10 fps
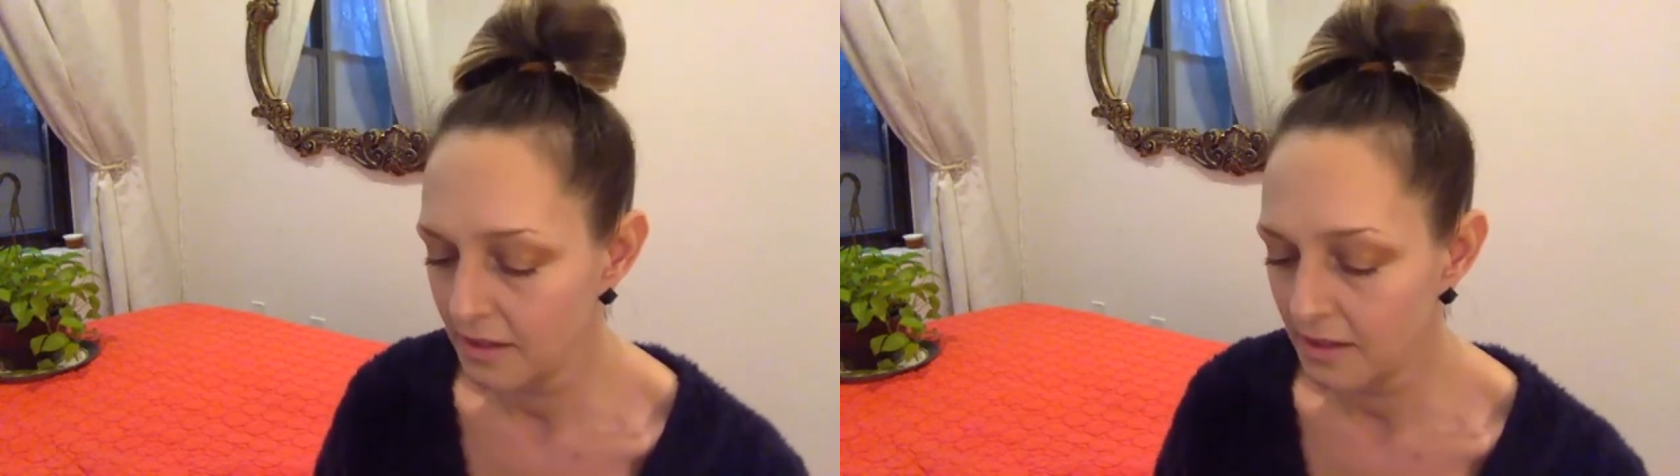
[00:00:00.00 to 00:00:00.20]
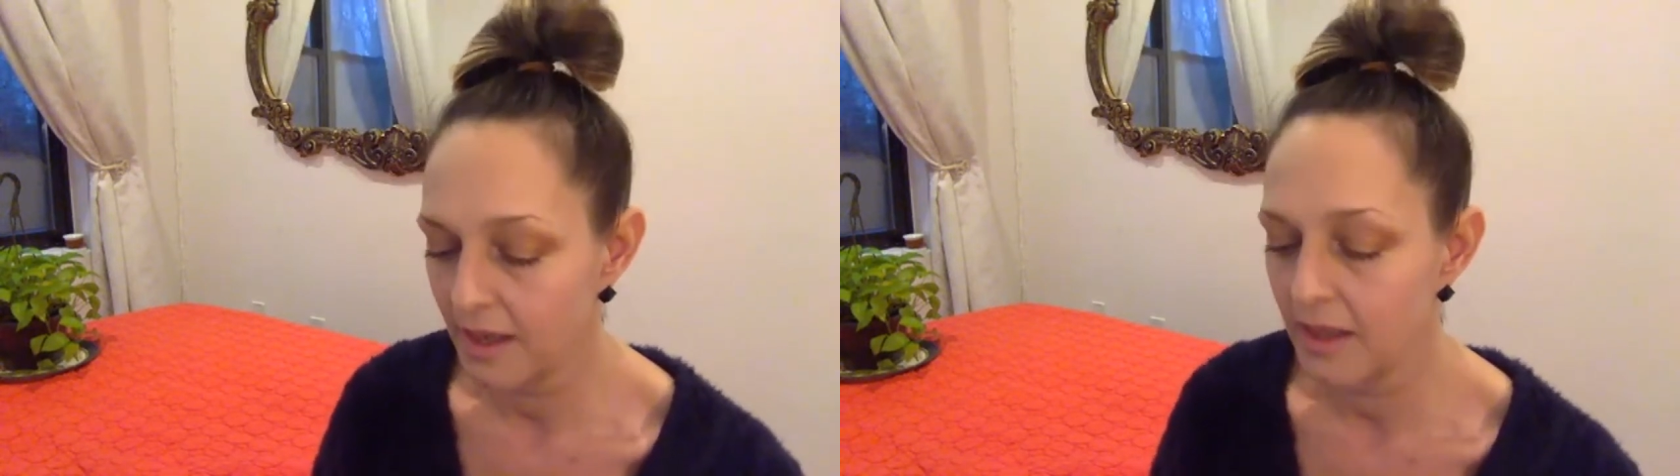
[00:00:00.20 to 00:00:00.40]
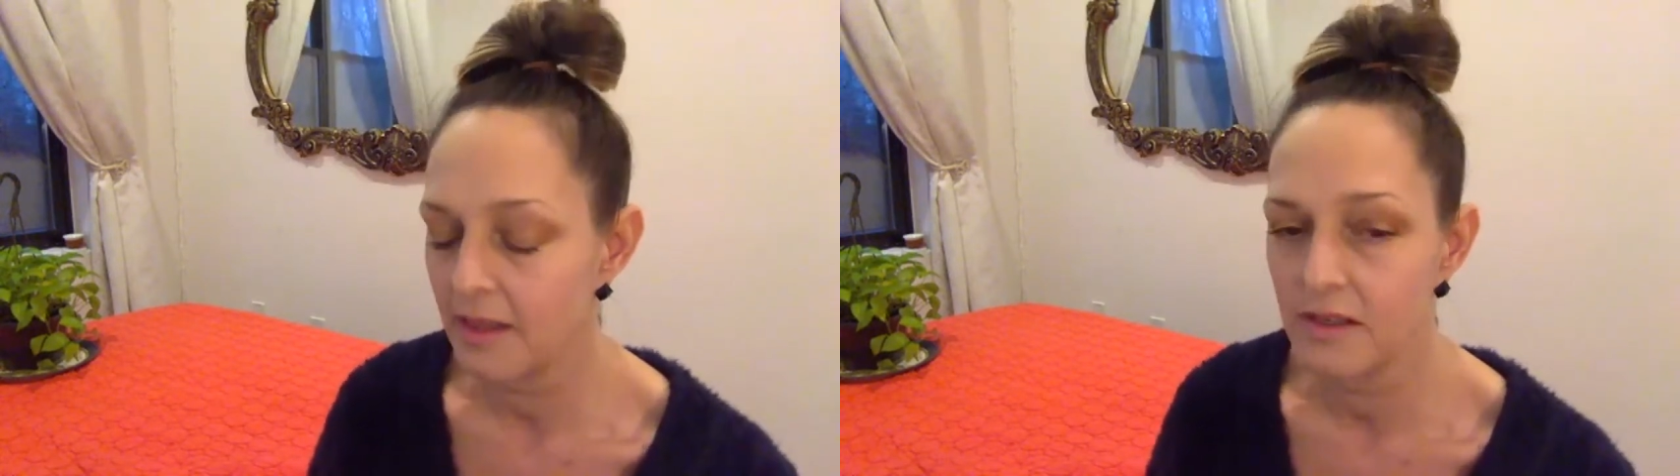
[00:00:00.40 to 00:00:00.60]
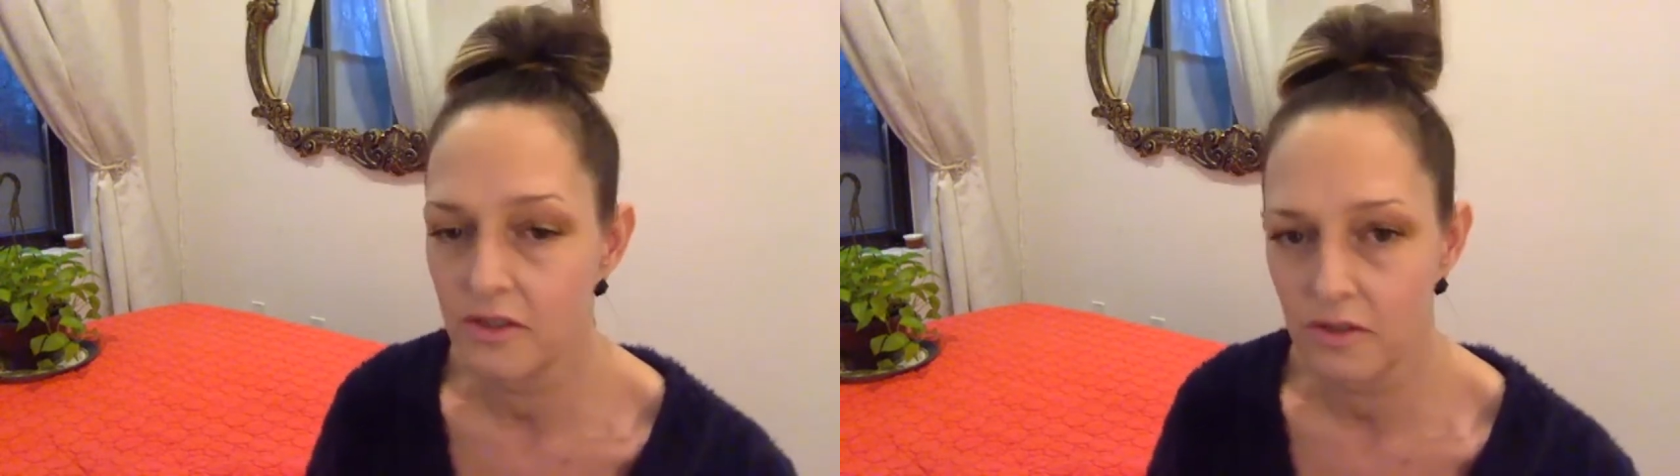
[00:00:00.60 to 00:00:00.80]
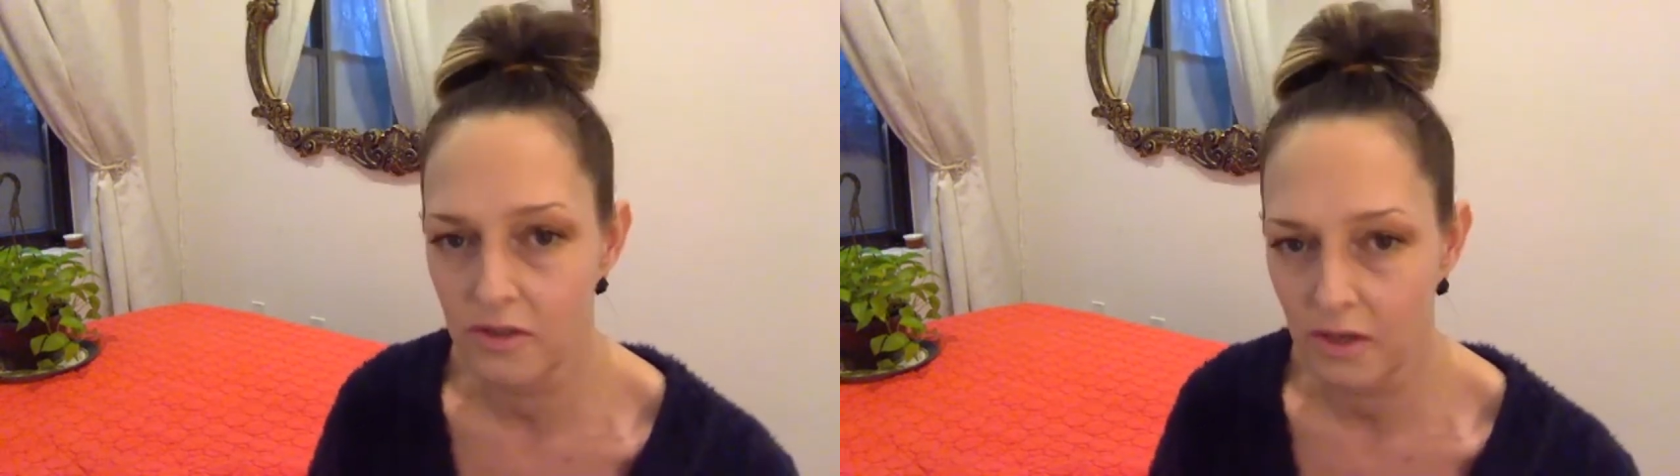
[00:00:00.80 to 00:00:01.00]
that
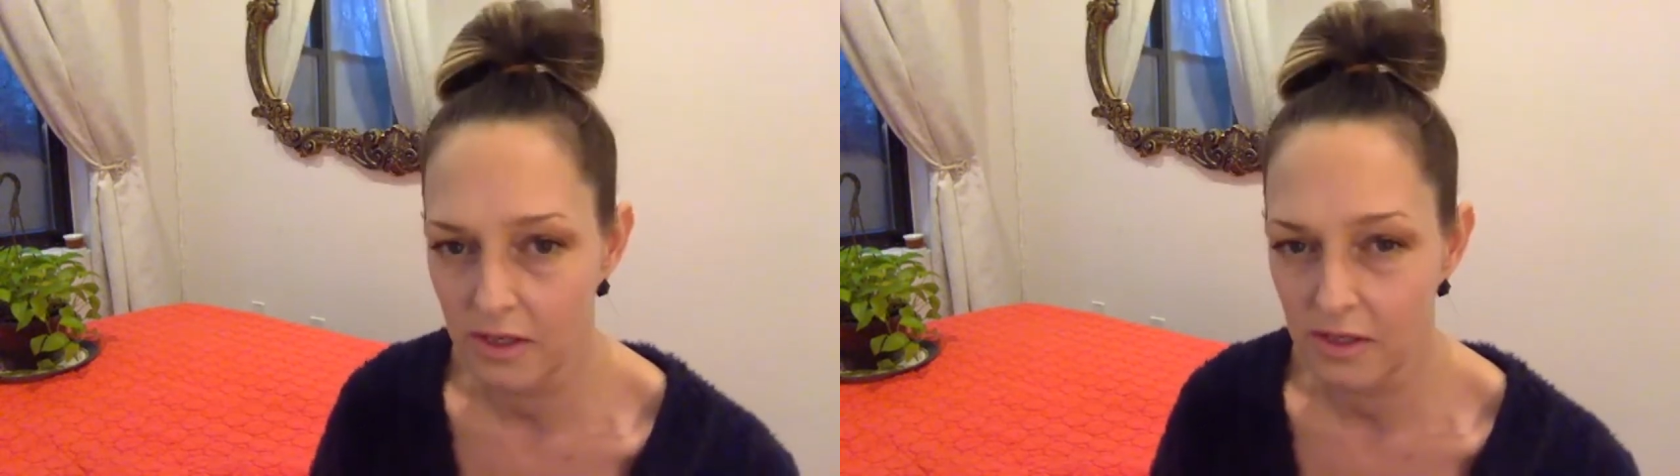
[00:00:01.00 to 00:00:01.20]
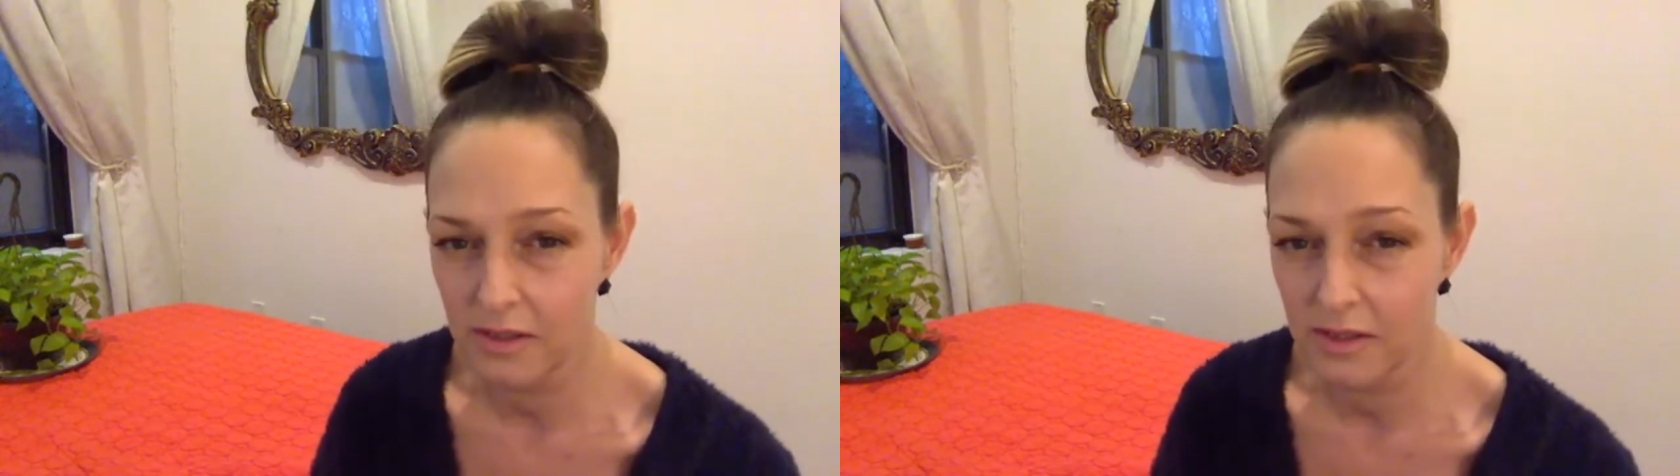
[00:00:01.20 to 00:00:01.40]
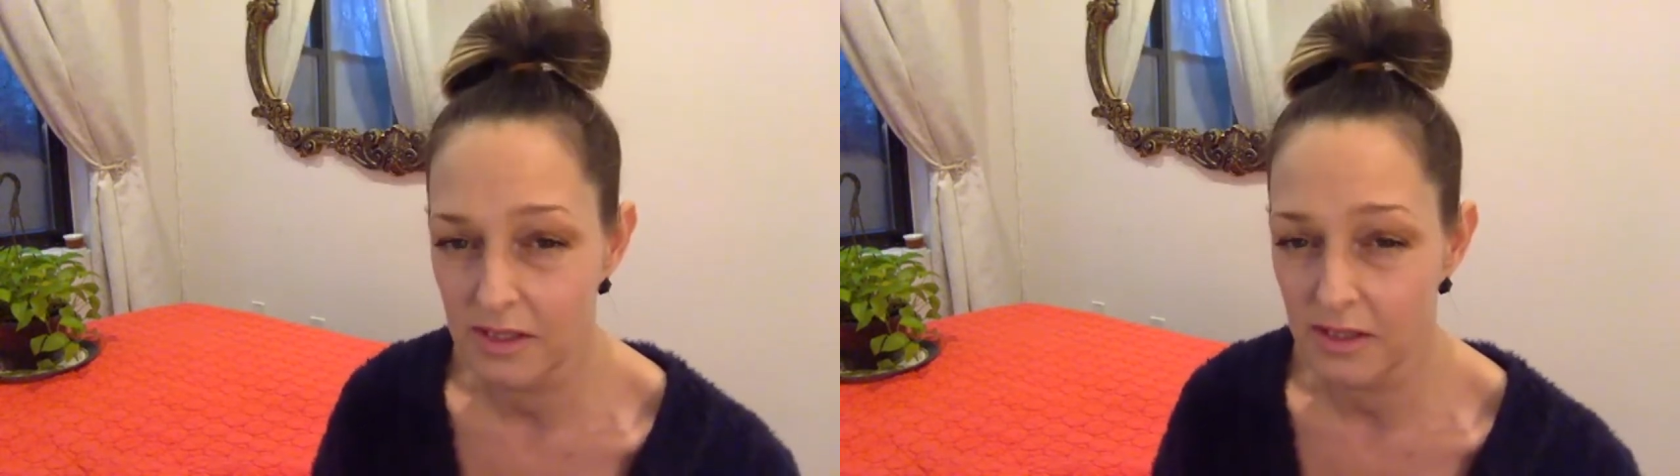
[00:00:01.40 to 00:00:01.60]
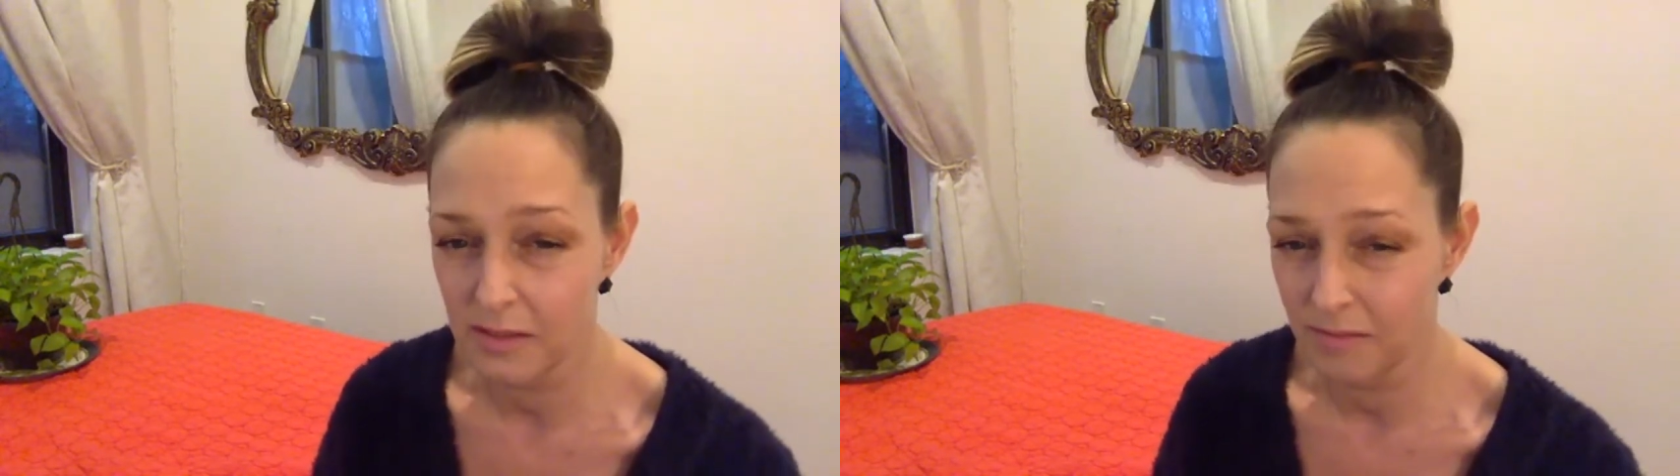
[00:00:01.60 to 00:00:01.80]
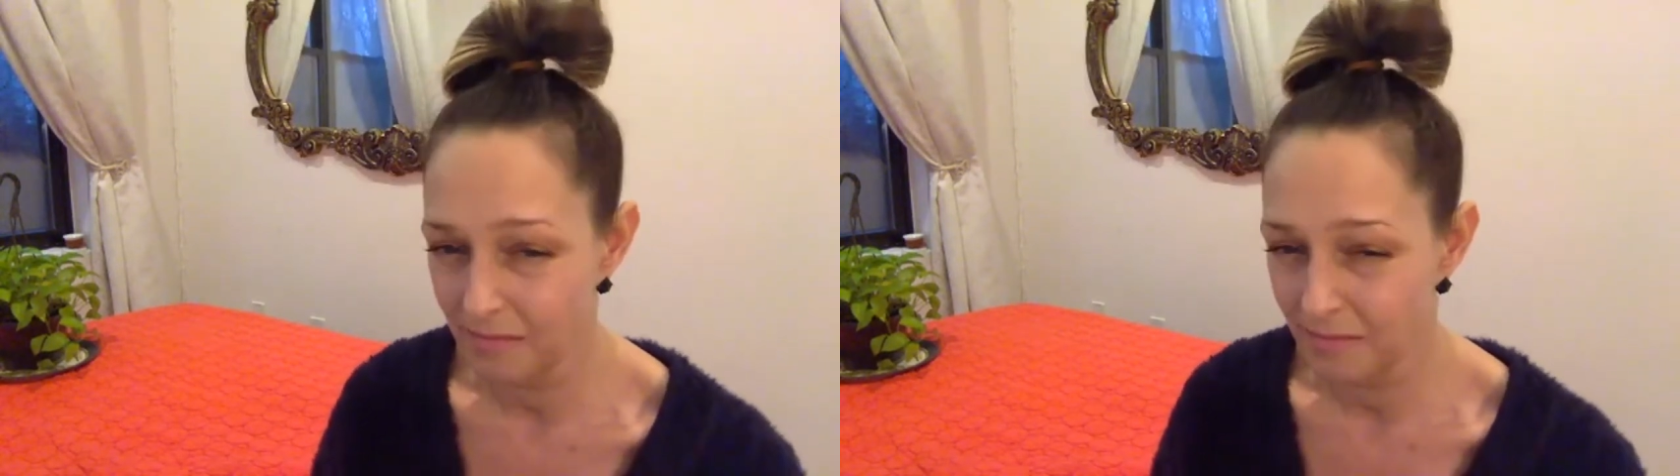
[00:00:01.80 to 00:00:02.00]
things are starting to
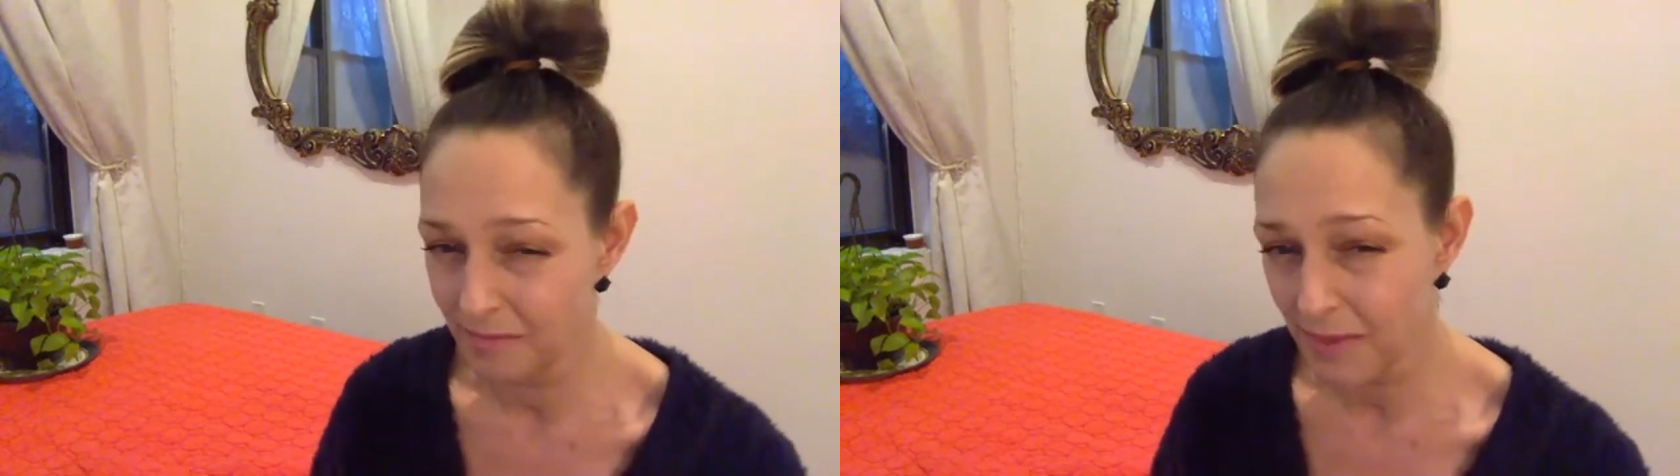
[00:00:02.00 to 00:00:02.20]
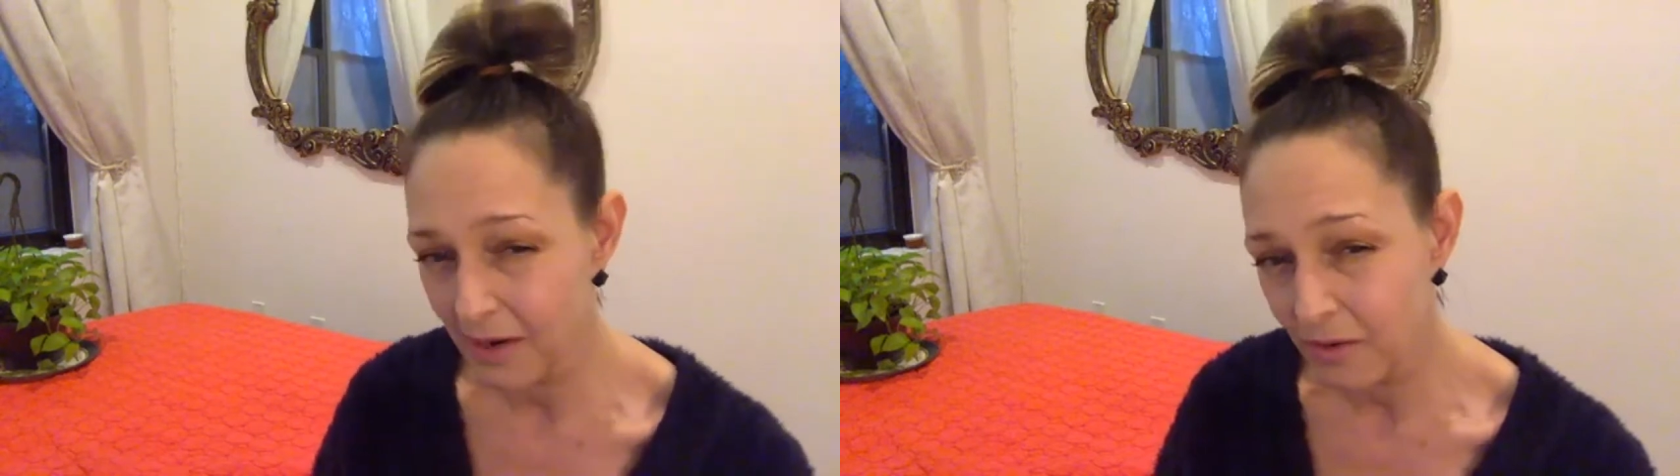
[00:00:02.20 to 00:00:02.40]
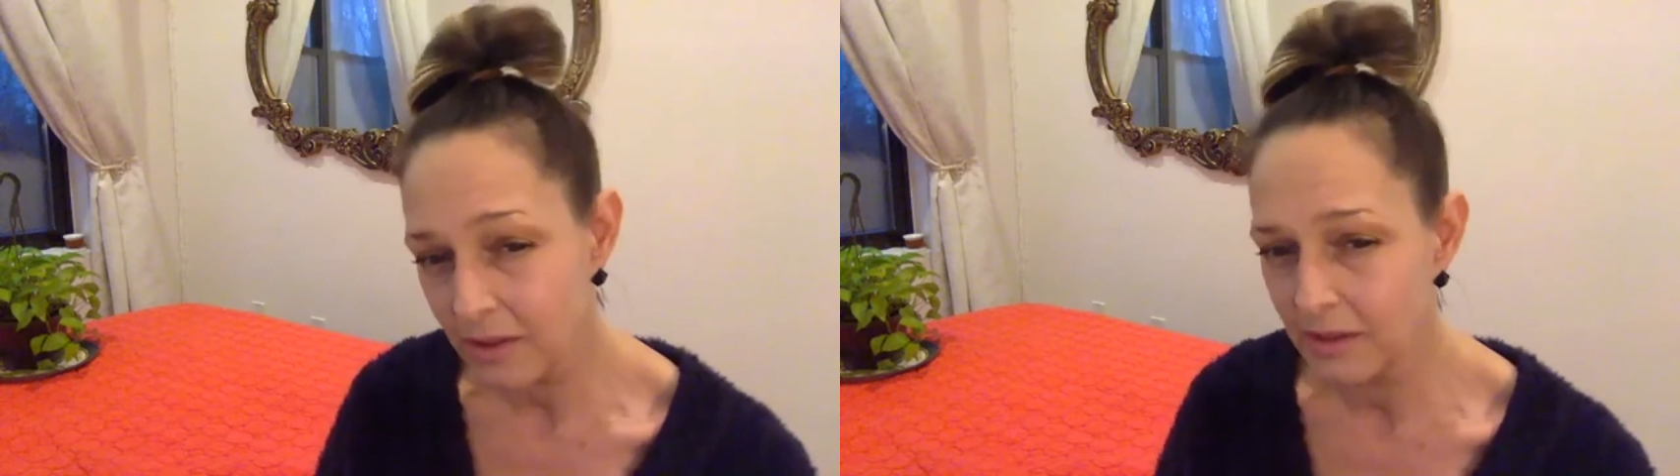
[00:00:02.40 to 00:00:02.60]
spiral